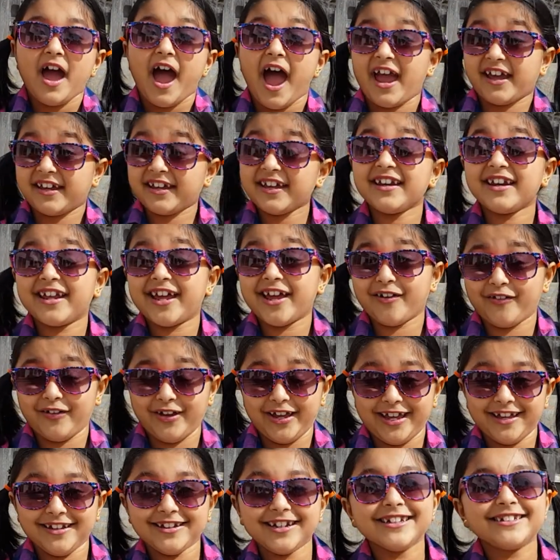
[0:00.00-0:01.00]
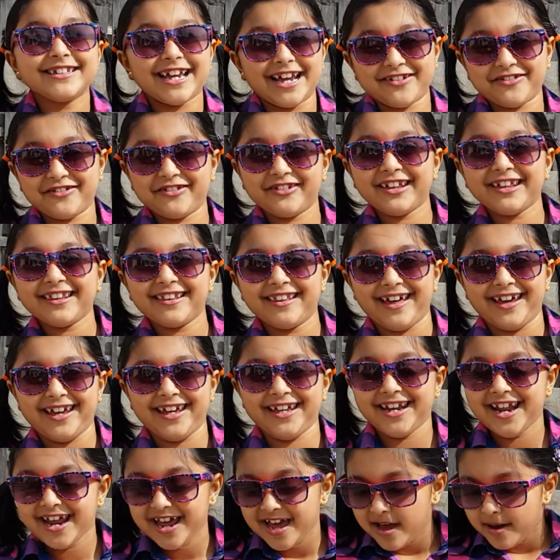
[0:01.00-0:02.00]
I can carry it, it's actually
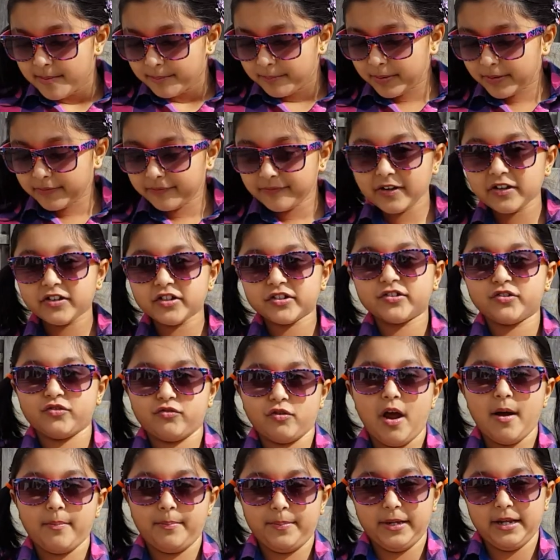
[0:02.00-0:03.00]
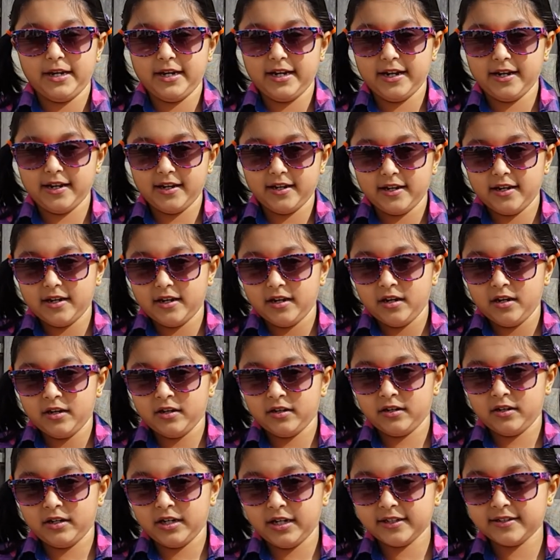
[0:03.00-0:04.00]
light, but if I just drop it,
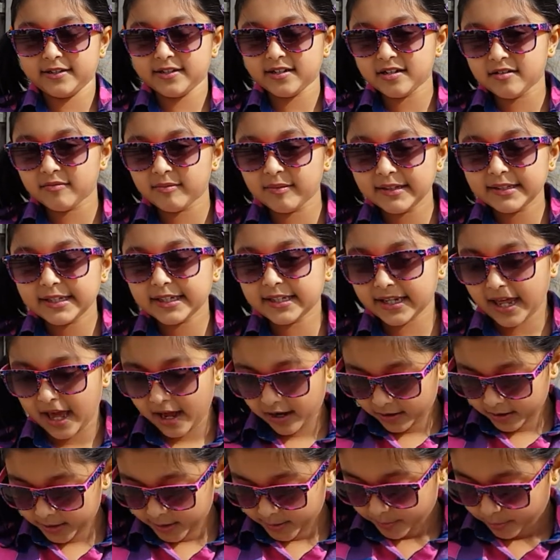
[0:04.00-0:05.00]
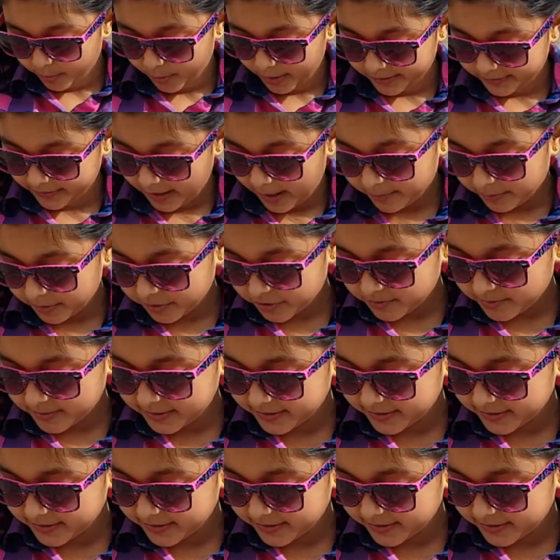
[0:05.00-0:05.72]
it's really not going to break that much